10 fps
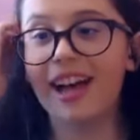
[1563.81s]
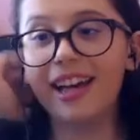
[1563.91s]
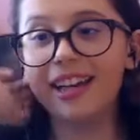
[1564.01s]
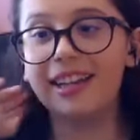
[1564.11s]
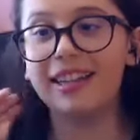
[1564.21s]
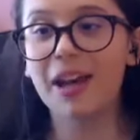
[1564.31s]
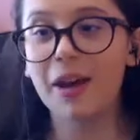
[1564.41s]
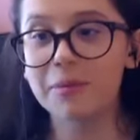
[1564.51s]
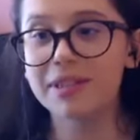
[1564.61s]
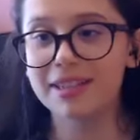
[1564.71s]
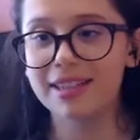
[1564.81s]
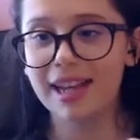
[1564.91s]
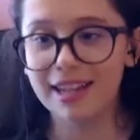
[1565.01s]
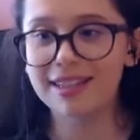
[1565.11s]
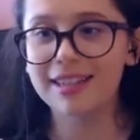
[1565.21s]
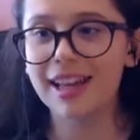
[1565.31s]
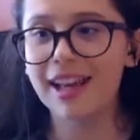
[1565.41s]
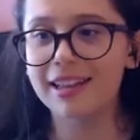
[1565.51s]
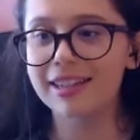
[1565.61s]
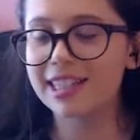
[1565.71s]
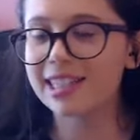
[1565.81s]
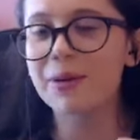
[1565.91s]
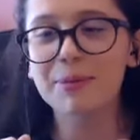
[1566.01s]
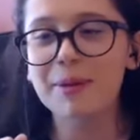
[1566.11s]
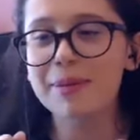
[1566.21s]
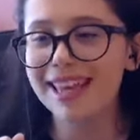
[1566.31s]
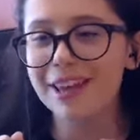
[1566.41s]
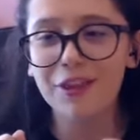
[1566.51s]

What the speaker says: I kept texting Caitlin because I was maybe like